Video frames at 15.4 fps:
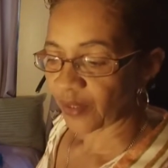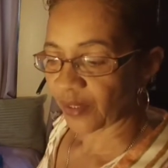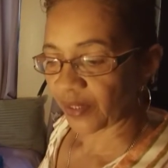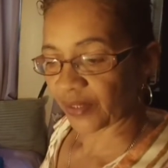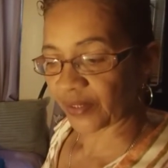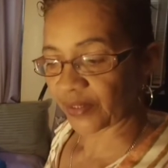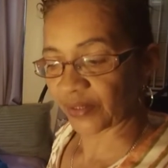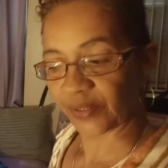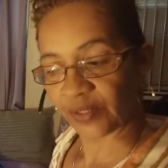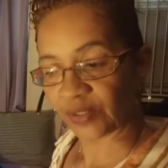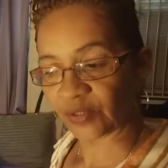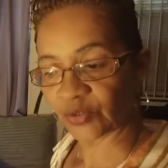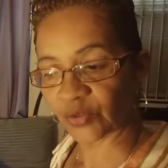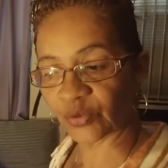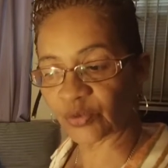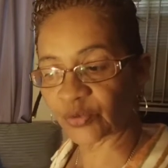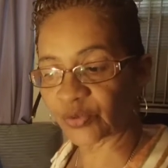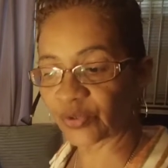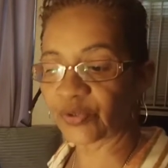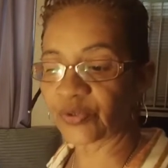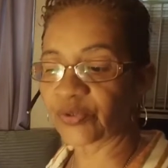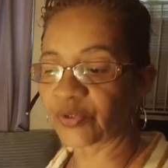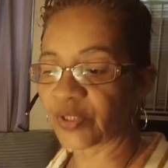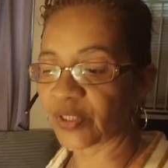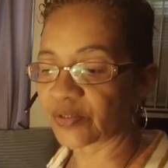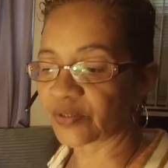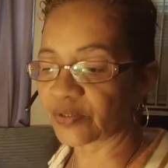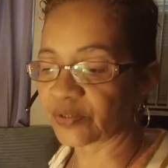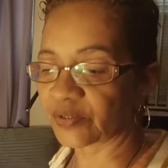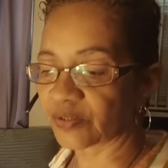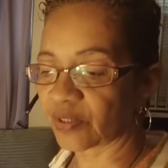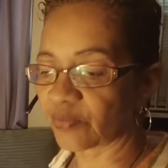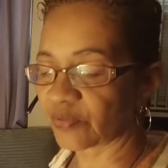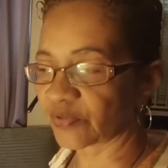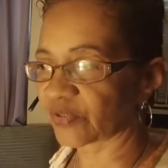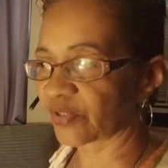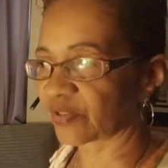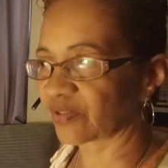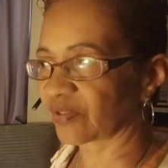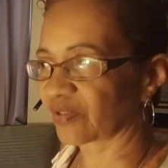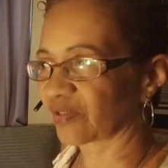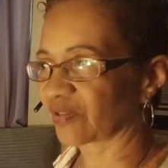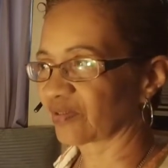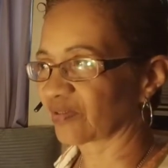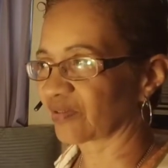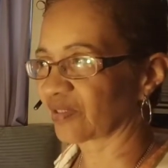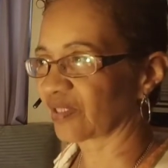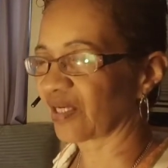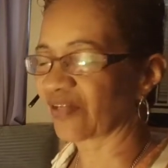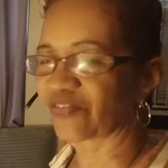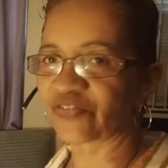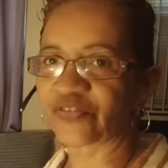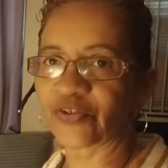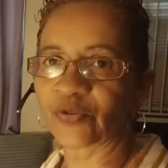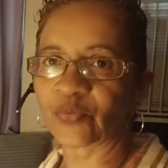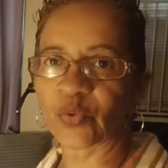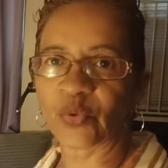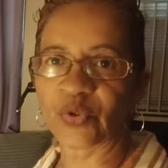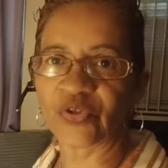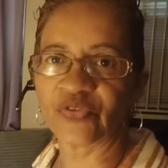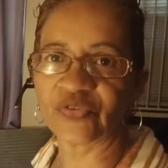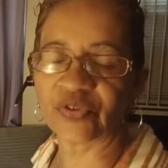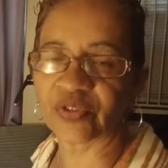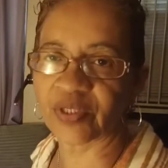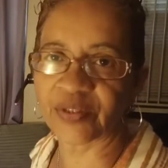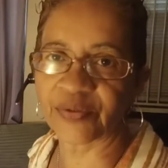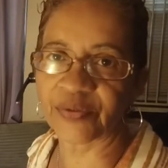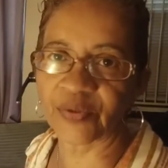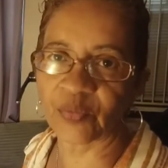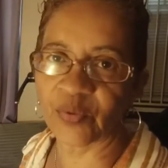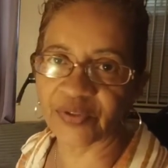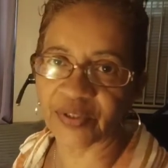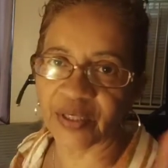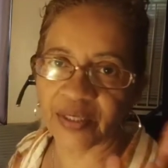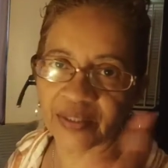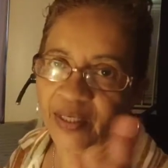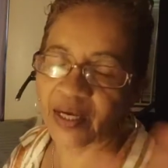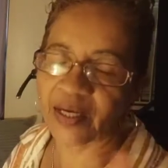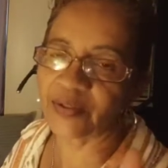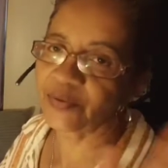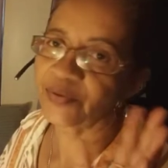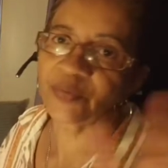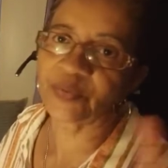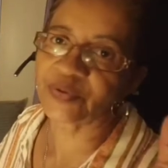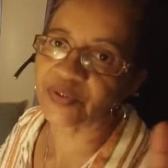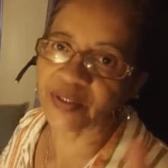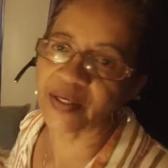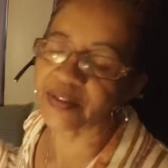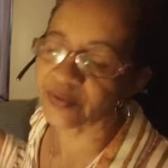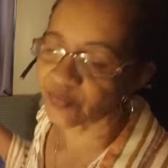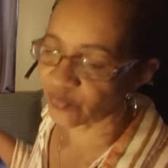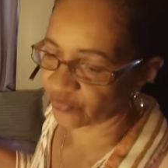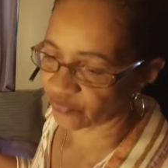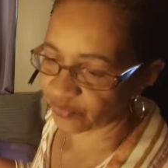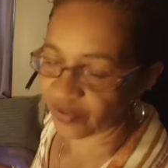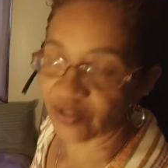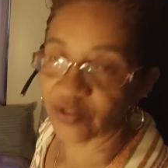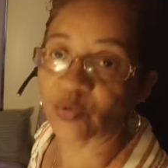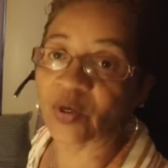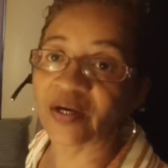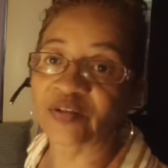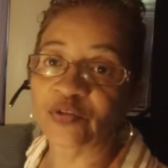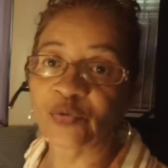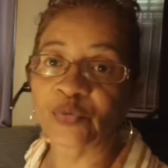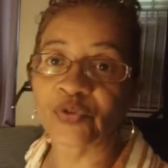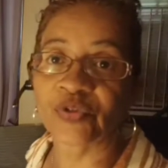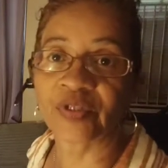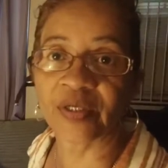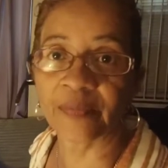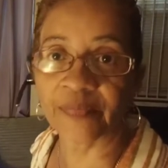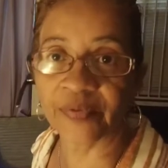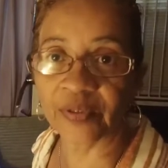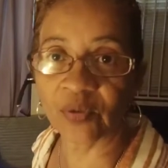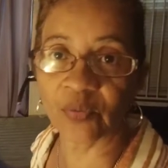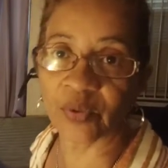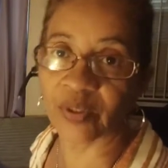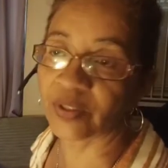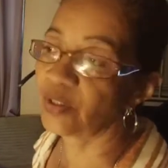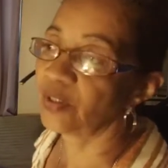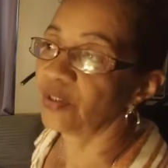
and he told her that that was like it had steroids and I don't know what the heck. I don't know what the heck it was. I know I threw the damn thing away.